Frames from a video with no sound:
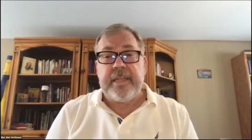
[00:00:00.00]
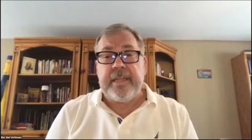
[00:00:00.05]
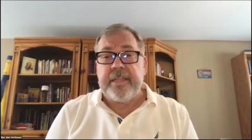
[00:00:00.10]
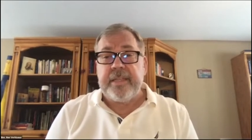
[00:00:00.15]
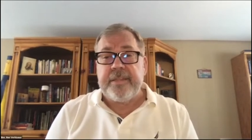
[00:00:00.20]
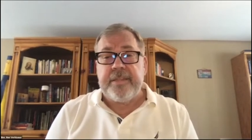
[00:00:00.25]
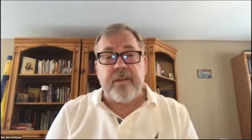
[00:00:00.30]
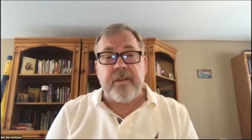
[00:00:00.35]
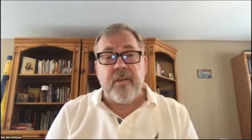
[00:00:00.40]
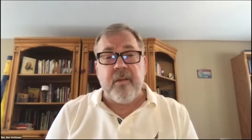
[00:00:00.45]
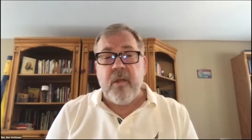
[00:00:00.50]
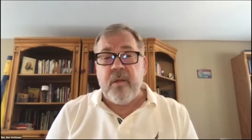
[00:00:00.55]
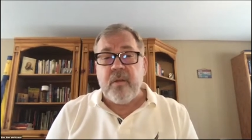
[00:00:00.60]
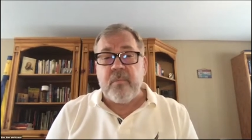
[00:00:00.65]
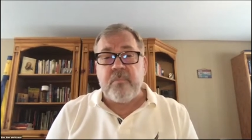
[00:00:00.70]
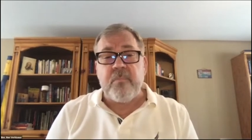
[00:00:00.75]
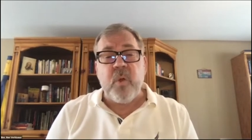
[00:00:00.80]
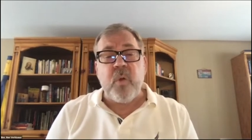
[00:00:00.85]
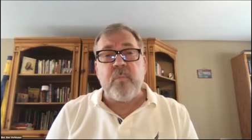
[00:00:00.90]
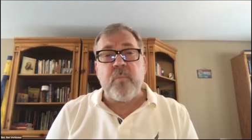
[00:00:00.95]
There are
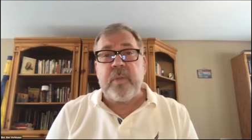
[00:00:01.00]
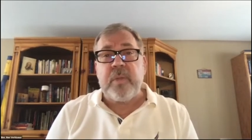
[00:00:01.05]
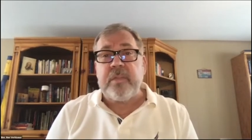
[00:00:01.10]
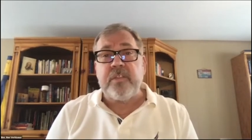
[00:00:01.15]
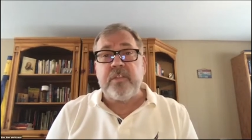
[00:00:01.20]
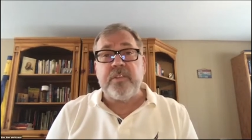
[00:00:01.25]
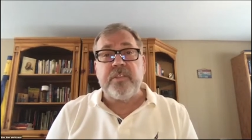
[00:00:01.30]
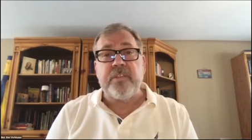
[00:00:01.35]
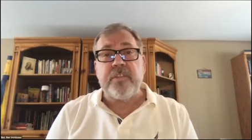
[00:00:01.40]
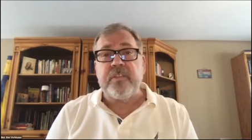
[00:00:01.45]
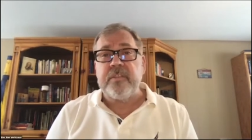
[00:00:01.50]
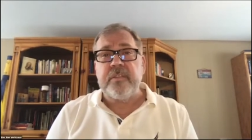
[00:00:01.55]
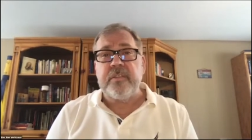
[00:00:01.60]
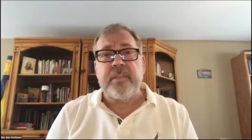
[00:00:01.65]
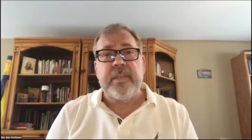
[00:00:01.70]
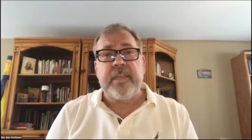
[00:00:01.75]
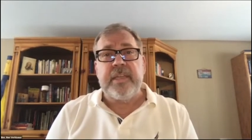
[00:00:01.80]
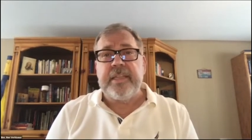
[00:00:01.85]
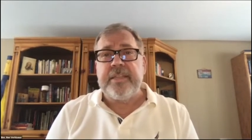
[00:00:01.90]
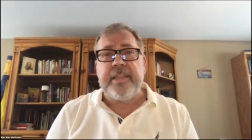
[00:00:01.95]
moments
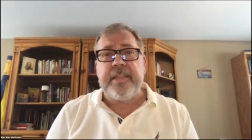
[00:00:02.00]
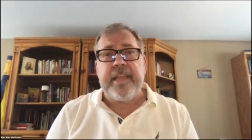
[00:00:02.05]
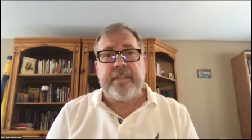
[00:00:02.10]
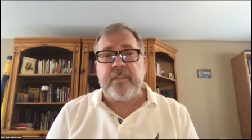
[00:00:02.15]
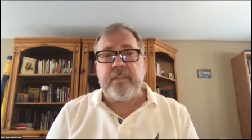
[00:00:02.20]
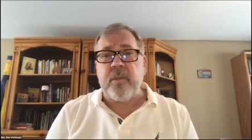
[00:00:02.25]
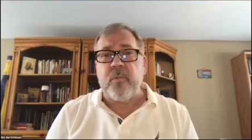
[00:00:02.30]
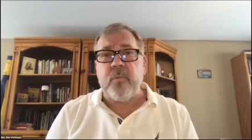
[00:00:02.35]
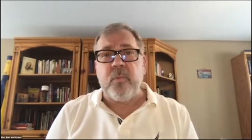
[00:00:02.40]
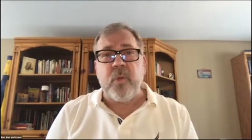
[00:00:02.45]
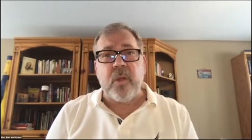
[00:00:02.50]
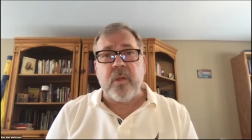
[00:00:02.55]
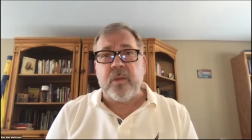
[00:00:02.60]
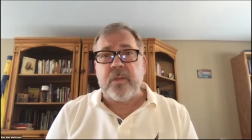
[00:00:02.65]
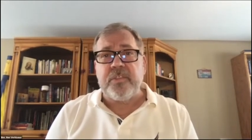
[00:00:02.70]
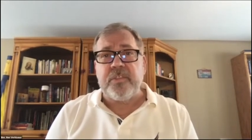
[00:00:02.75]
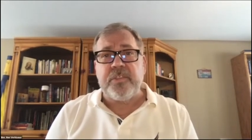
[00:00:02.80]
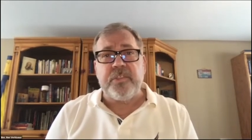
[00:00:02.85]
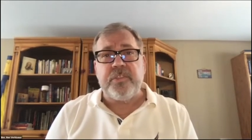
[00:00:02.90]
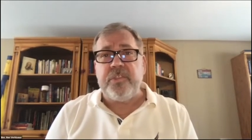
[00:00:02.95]
that the
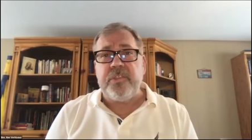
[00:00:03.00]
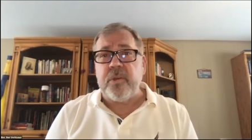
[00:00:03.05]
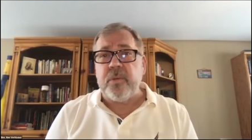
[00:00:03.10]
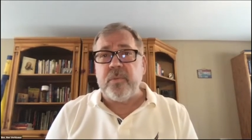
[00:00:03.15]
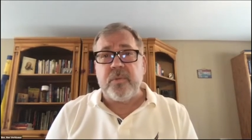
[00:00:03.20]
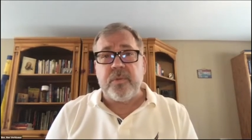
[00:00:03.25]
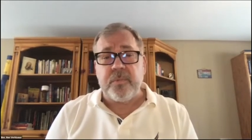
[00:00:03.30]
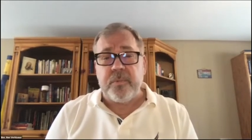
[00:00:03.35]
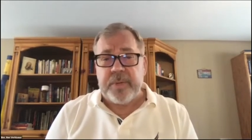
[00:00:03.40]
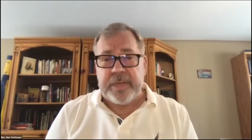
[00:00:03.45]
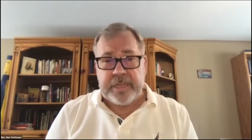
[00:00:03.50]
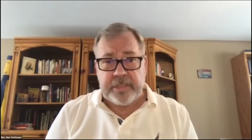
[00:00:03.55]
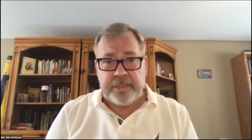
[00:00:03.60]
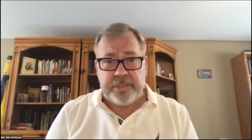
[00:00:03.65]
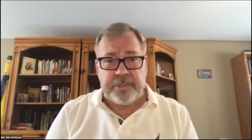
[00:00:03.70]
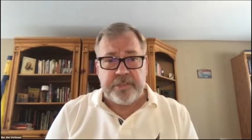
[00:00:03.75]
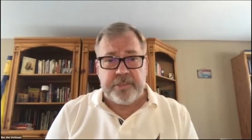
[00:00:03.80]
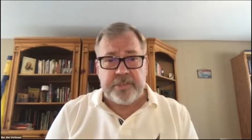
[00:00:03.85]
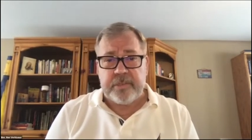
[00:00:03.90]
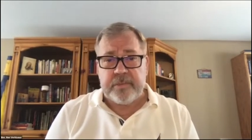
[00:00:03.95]
words don't
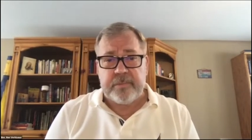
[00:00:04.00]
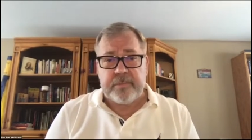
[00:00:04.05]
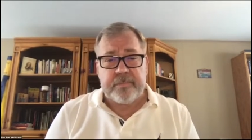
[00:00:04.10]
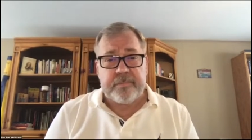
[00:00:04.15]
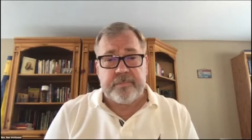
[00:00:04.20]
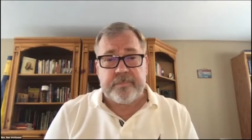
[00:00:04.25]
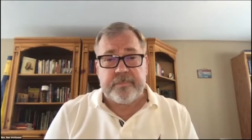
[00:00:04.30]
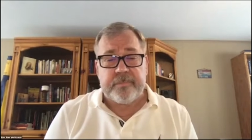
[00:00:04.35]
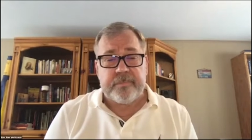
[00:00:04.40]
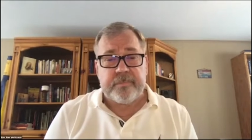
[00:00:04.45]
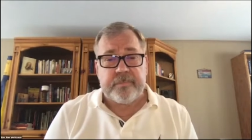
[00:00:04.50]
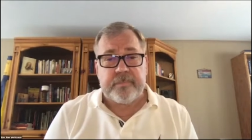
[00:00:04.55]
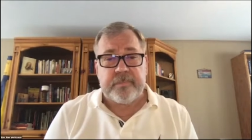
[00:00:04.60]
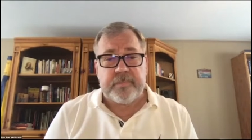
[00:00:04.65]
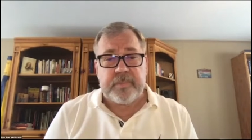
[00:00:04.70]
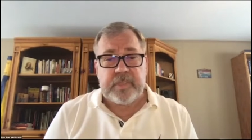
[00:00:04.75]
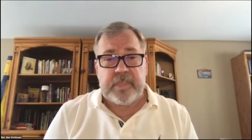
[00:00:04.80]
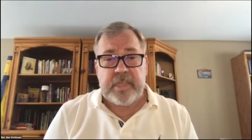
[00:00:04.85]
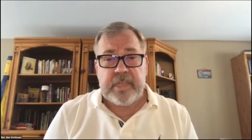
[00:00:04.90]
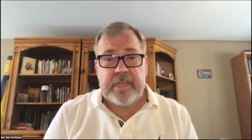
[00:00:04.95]
reach
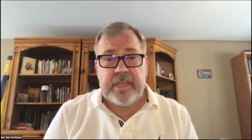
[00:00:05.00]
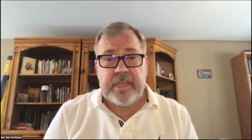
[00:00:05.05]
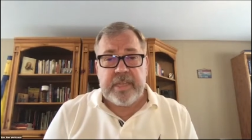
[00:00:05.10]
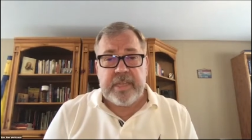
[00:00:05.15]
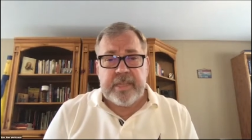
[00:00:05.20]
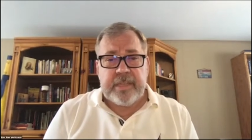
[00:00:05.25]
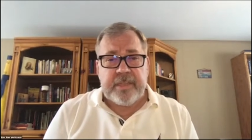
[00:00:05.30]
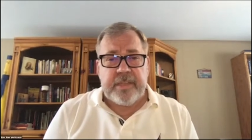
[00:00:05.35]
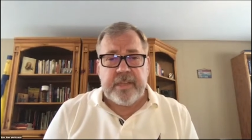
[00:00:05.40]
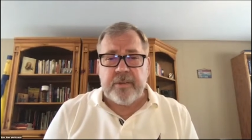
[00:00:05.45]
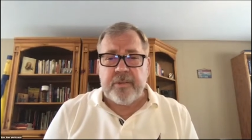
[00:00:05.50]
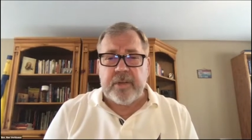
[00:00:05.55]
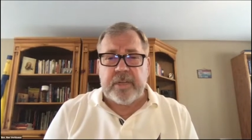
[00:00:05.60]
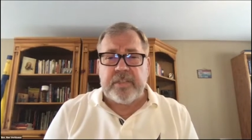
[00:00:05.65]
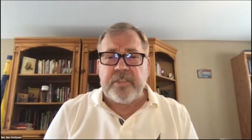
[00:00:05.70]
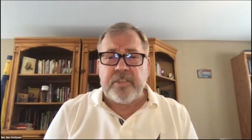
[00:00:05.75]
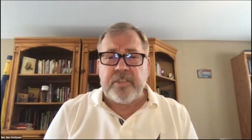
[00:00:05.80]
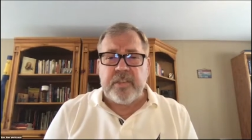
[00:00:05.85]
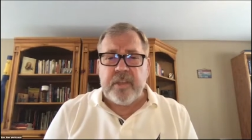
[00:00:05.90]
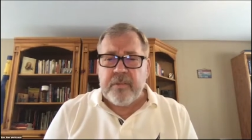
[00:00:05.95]
there is
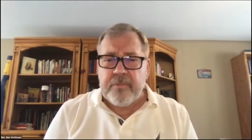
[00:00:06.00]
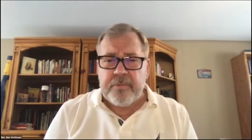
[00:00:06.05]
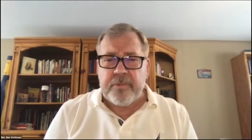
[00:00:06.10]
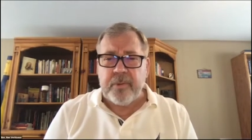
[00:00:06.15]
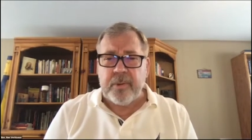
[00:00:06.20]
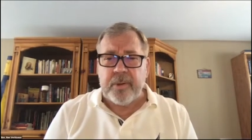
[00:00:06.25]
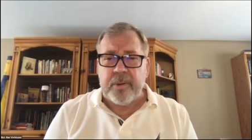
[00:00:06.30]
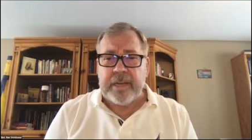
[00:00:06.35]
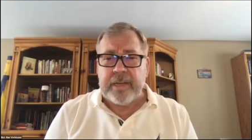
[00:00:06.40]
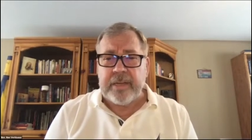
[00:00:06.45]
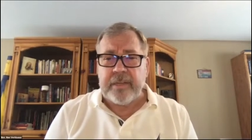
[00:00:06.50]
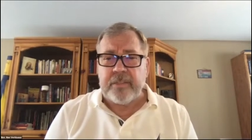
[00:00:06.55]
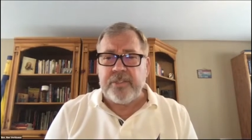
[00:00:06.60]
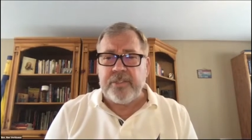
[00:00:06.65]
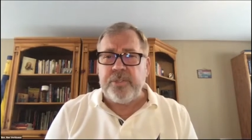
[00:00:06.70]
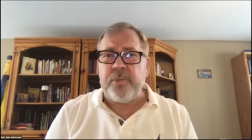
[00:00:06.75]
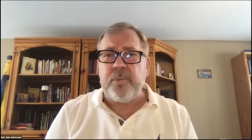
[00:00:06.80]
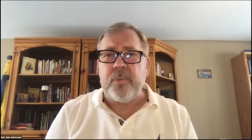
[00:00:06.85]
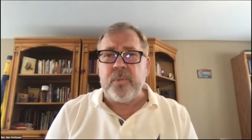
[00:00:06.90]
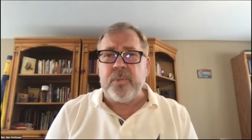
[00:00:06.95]
suffering
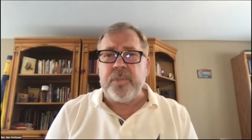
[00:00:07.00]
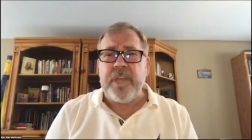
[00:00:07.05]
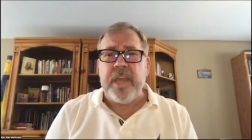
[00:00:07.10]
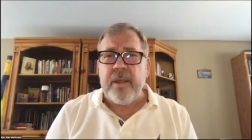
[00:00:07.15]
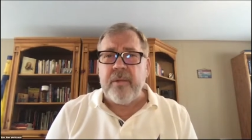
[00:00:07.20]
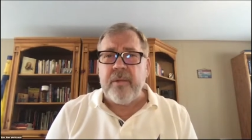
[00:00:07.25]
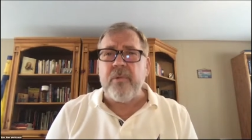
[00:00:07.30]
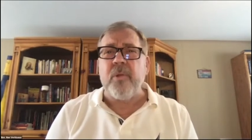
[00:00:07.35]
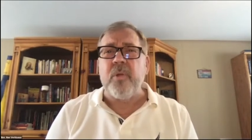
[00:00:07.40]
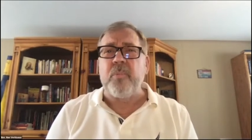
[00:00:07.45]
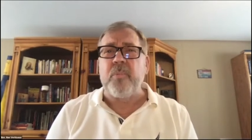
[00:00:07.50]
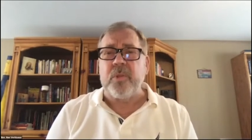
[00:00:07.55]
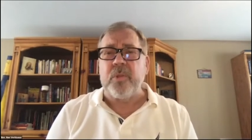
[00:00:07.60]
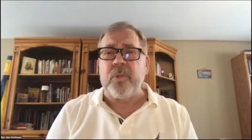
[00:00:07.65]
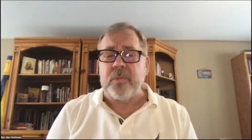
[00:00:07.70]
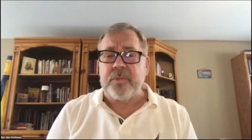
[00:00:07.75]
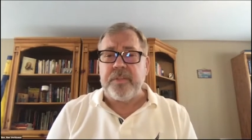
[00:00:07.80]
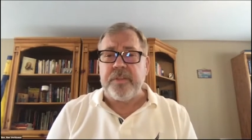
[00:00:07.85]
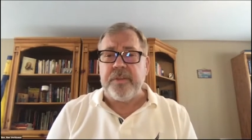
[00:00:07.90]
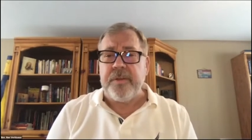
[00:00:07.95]
too terrible
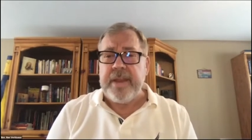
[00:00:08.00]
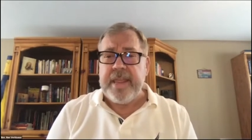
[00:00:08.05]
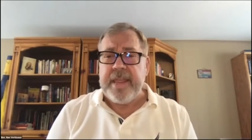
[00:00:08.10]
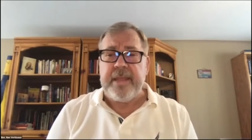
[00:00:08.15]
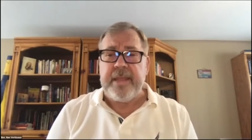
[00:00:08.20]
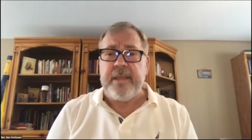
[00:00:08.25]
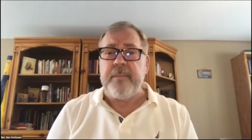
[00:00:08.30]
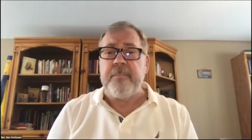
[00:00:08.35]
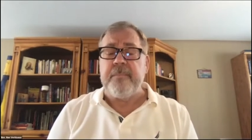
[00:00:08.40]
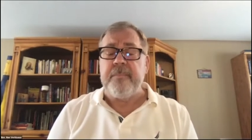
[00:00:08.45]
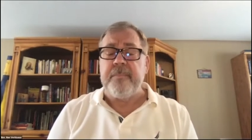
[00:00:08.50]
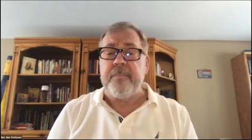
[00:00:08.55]
to name.